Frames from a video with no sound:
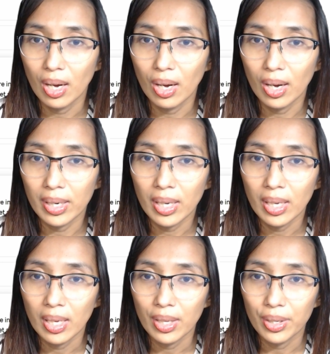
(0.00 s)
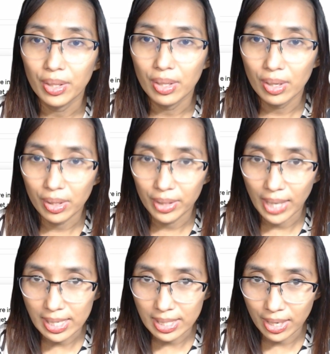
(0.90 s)
on the
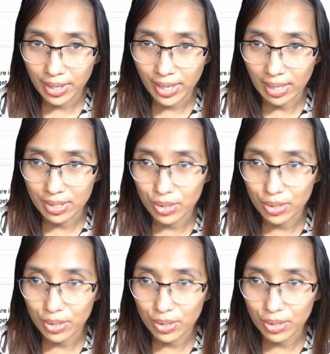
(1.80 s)
criteria.